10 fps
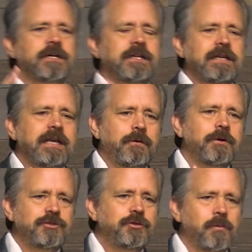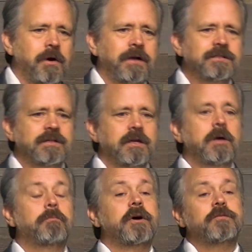you're going to get what you want,
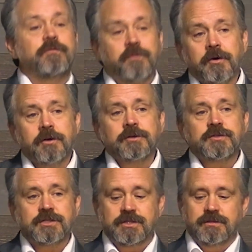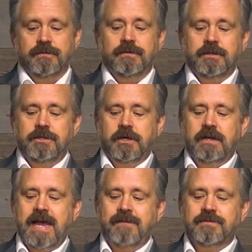but first, you're
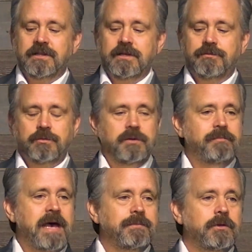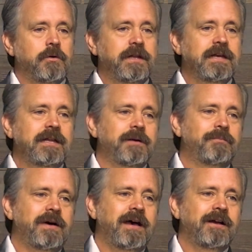going to have to live through the Babylonian
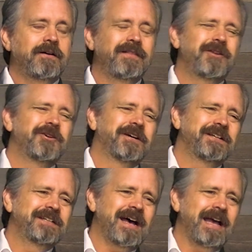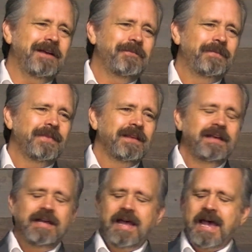Empire and then you're going to die.
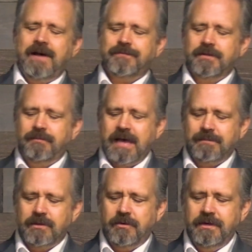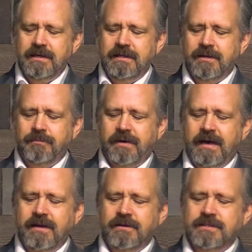After the Babylonian
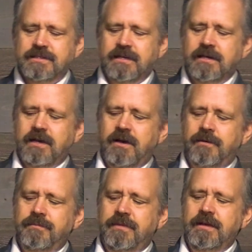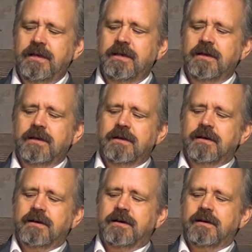Empire is going to come the
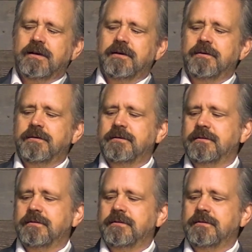uh,